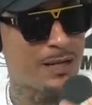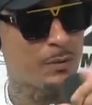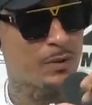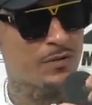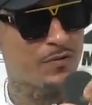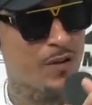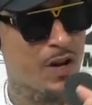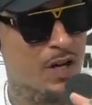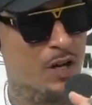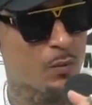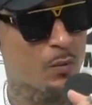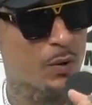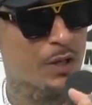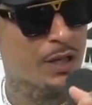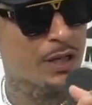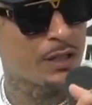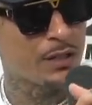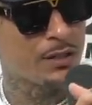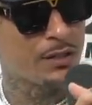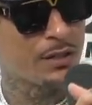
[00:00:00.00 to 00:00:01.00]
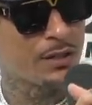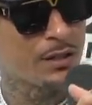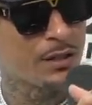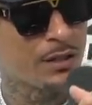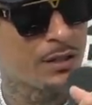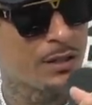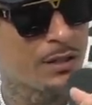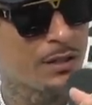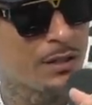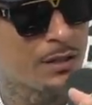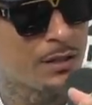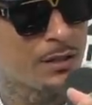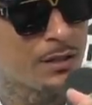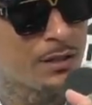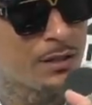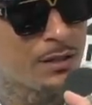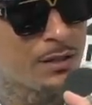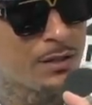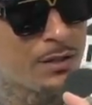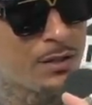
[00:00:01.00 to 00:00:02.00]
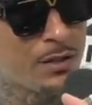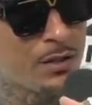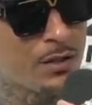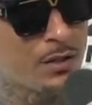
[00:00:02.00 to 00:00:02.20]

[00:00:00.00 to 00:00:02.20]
was fucking with it. Oh damn.